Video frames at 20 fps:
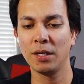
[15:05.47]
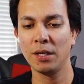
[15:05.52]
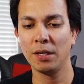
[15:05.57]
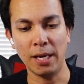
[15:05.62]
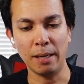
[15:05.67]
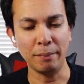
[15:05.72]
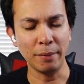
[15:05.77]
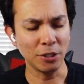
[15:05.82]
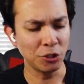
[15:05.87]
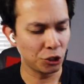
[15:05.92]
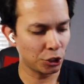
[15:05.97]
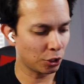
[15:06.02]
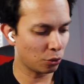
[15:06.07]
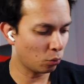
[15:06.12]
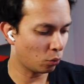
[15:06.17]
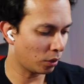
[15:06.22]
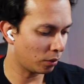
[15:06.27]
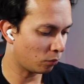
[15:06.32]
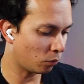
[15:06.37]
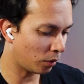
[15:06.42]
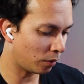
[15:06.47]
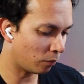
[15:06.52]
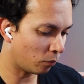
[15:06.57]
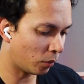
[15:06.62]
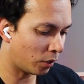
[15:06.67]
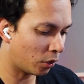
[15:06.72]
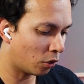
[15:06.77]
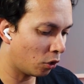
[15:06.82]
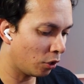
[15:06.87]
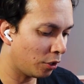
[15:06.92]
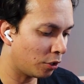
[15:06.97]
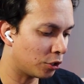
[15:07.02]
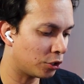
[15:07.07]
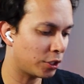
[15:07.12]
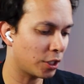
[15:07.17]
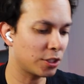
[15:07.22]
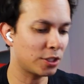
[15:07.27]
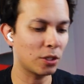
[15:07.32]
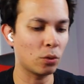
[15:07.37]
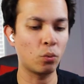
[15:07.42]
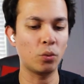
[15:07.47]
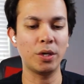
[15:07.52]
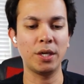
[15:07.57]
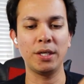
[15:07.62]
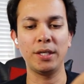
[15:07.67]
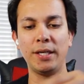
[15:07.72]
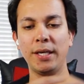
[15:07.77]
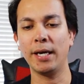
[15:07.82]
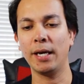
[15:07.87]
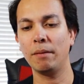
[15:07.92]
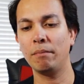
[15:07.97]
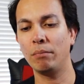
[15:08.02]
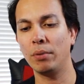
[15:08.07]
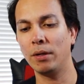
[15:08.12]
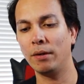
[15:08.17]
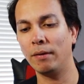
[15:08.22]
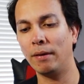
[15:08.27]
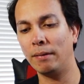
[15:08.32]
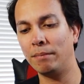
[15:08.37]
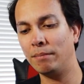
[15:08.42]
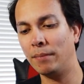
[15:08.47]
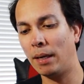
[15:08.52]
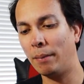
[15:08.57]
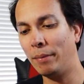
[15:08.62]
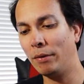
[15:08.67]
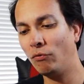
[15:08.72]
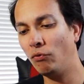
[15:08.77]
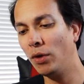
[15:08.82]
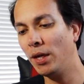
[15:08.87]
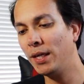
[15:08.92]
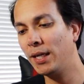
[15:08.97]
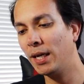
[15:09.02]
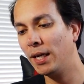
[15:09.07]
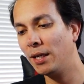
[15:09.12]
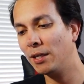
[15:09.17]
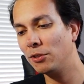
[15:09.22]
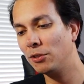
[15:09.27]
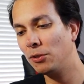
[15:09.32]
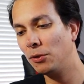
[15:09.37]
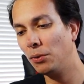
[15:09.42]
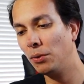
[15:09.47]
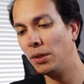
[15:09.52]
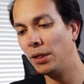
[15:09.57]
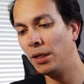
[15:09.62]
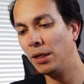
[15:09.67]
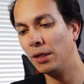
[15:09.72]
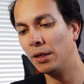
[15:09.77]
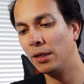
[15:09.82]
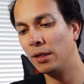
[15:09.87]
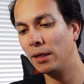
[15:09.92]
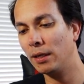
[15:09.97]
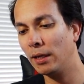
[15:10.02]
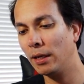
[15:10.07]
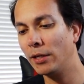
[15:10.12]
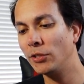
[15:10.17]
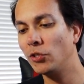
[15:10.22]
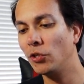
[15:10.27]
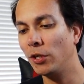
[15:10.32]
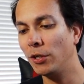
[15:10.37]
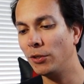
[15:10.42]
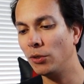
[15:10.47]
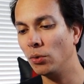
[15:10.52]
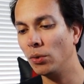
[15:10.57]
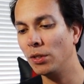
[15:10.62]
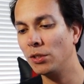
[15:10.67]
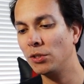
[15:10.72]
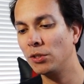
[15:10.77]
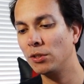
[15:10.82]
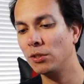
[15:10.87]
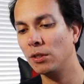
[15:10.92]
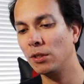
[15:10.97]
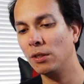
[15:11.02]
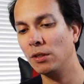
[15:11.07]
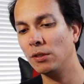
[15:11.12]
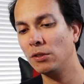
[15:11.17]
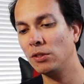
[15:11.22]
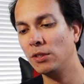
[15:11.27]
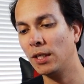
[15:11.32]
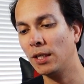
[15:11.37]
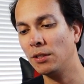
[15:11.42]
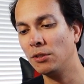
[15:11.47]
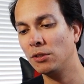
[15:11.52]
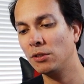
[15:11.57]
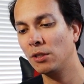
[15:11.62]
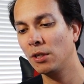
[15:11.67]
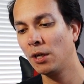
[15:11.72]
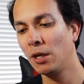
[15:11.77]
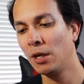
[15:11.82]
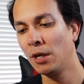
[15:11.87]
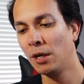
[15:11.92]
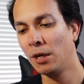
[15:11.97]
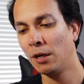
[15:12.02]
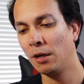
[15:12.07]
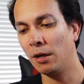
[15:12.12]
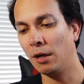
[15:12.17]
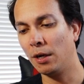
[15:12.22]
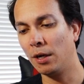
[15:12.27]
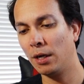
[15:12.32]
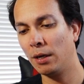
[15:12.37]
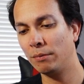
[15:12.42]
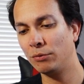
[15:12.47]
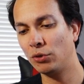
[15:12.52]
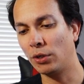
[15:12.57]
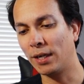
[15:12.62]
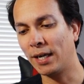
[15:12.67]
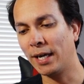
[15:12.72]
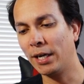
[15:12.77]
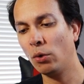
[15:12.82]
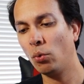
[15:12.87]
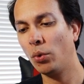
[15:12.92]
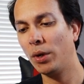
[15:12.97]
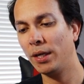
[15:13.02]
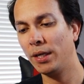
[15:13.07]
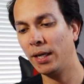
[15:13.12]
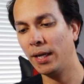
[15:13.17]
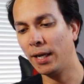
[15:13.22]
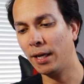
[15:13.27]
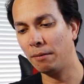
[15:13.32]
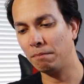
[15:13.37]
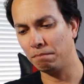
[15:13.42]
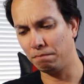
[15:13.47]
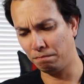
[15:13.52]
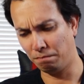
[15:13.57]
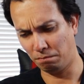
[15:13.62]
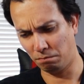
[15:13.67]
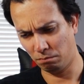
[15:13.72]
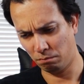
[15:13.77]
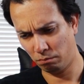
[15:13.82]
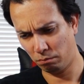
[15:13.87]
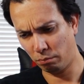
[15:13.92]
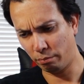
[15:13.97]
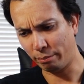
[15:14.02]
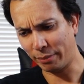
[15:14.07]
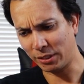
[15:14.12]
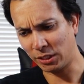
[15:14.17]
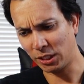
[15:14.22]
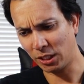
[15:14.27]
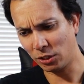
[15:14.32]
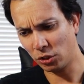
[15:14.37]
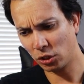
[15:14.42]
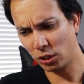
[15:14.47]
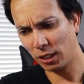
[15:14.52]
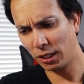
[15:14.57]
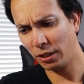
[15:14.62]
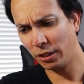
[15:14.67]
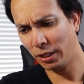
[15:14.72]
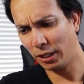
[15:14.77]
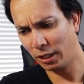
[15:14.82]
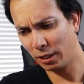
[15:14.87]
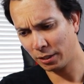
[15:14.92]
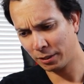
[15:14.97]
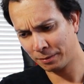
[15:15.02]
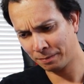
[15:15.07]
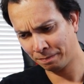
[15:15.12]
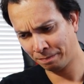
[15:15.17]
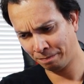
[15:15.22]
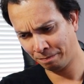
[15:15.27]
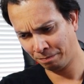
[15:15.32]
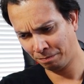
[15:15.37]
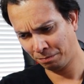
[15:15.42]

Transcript: Yeah, I'm not sure what earlier sets I want to get, but I've been really getting into the Legendary Duelist sets. So I kind of want to get potentially the